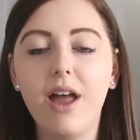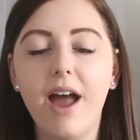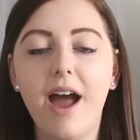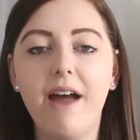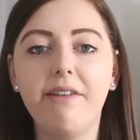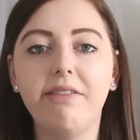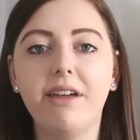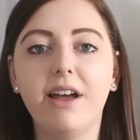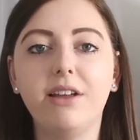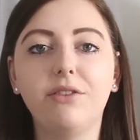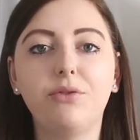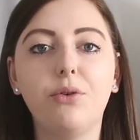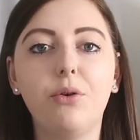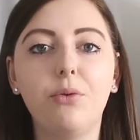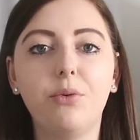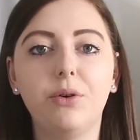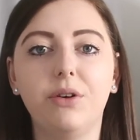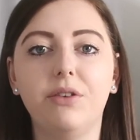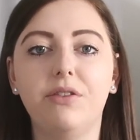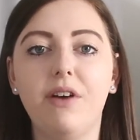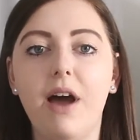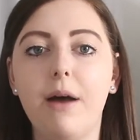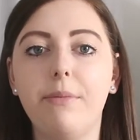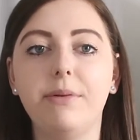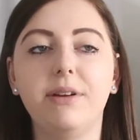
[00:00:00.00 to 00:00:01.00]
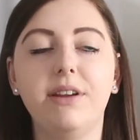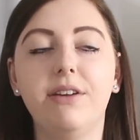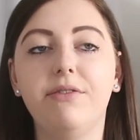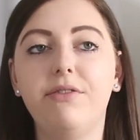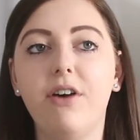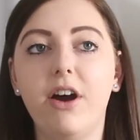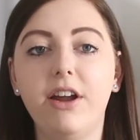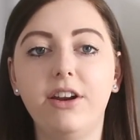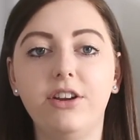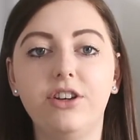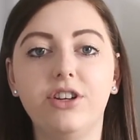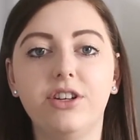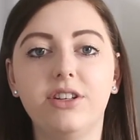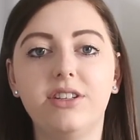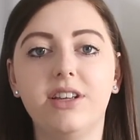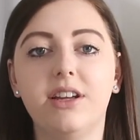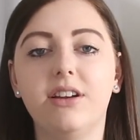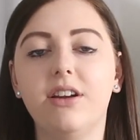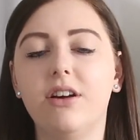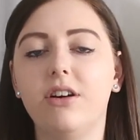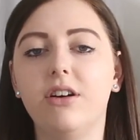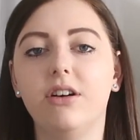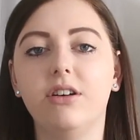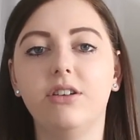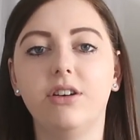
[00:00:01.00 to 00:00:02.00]
And that's what would have happened if I'd have just
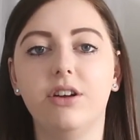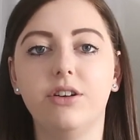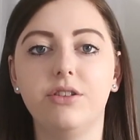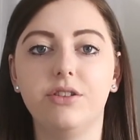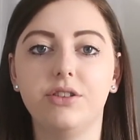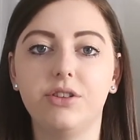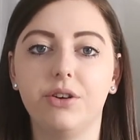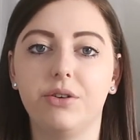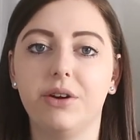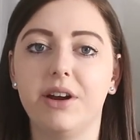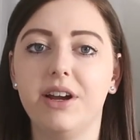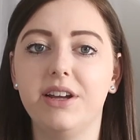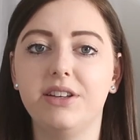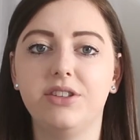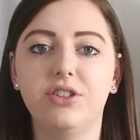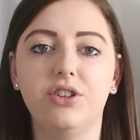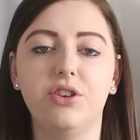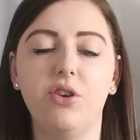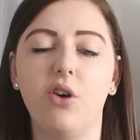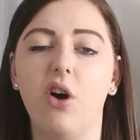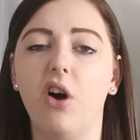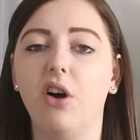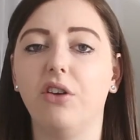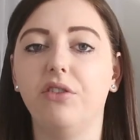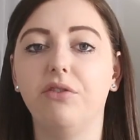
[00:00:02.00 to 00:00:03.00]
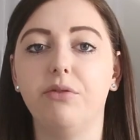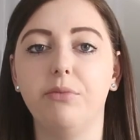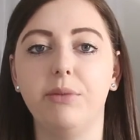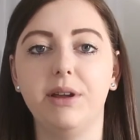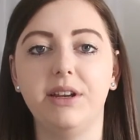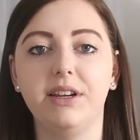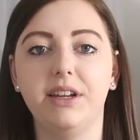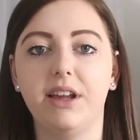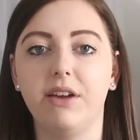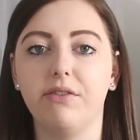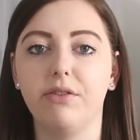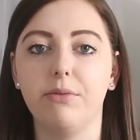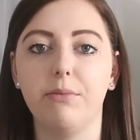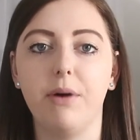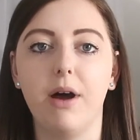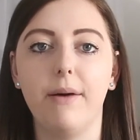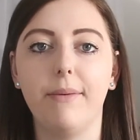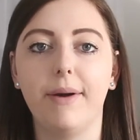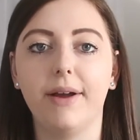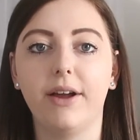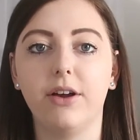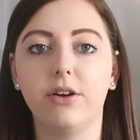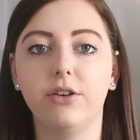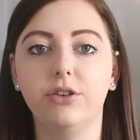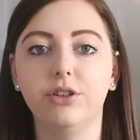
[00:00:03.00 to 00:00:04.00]
said, oh no, sorry, it's too hard for me to give them up,
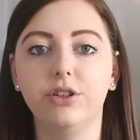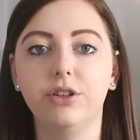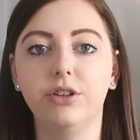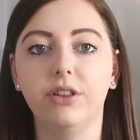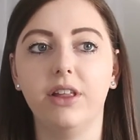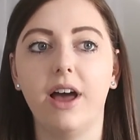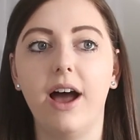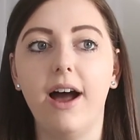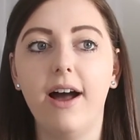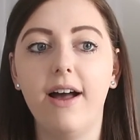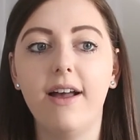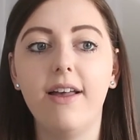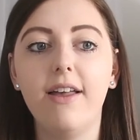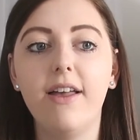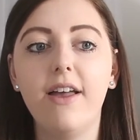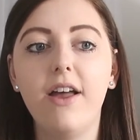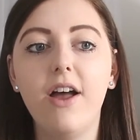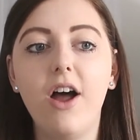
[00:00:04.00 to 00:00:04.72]
I can't do that.